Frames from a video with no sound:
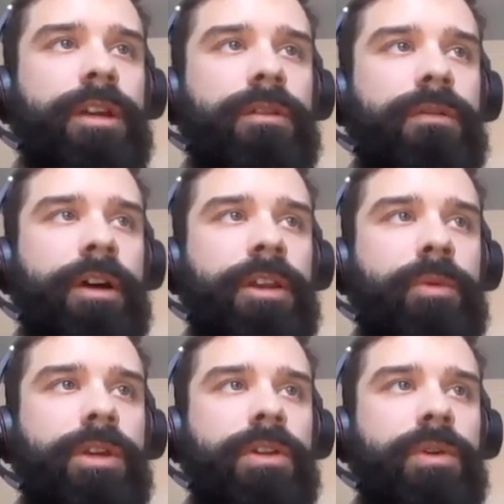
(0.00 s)
And finally,
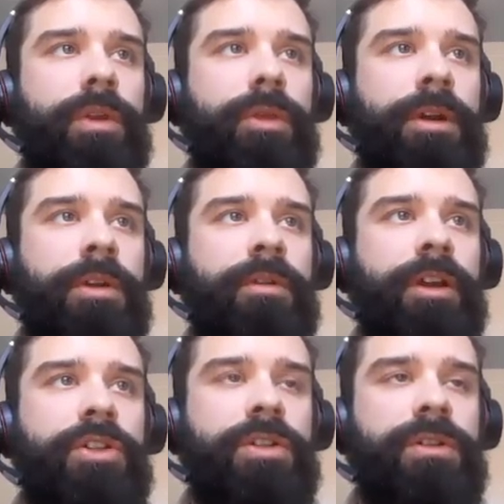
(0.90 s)
we can do a thread
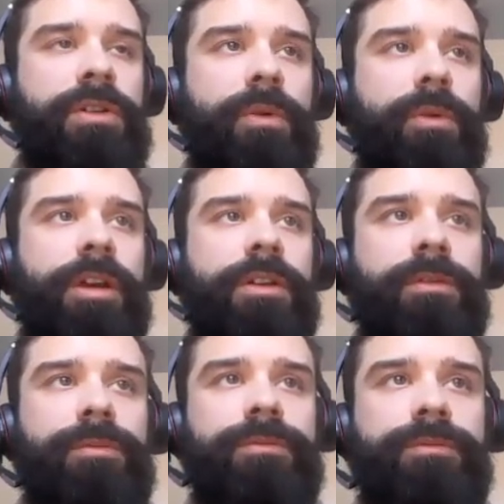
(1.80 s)
direction to the
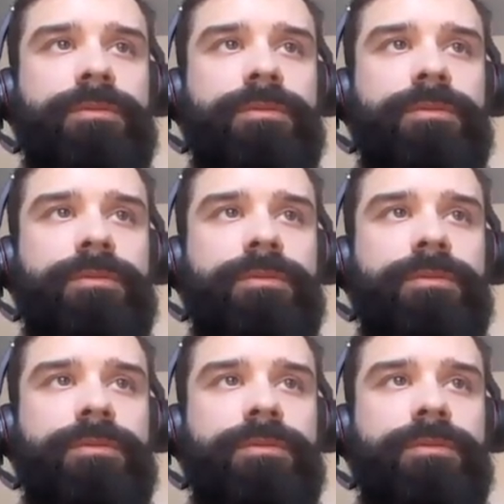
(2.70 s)
right.